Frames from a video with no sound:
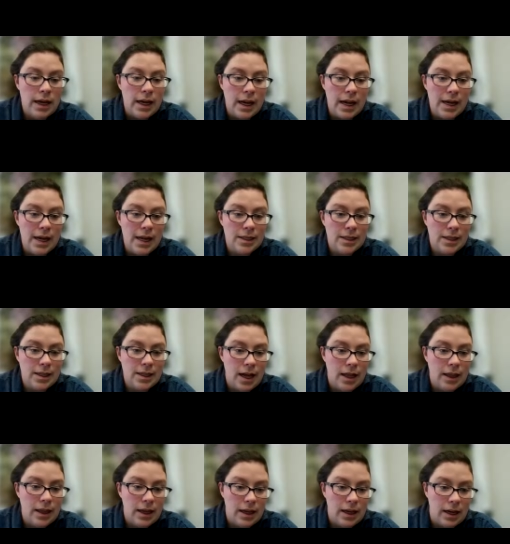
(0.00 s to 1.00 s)
It's
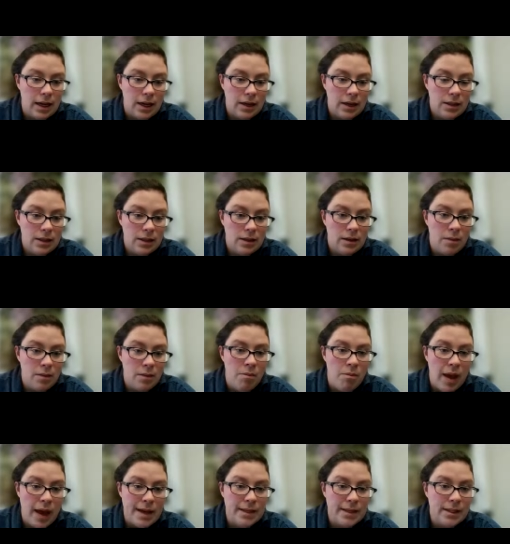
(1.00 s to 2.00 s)
telling us,
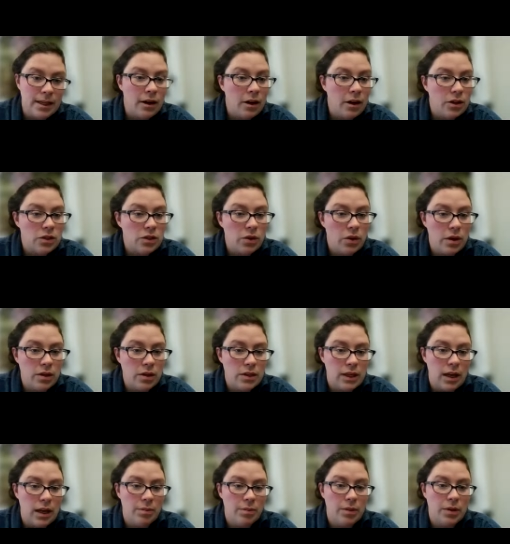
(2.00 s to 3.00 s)
based on our soil
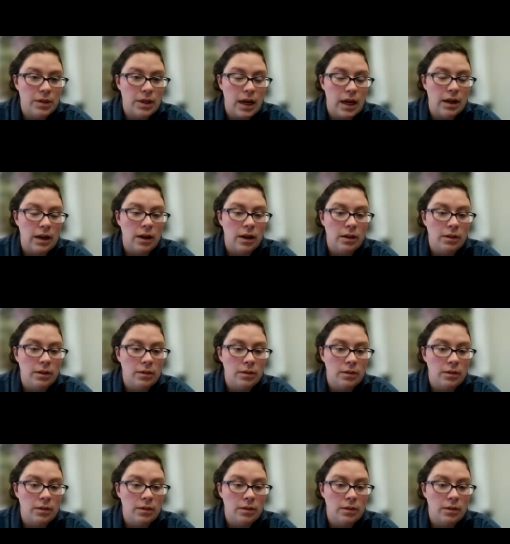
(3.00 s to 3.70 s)
sample data,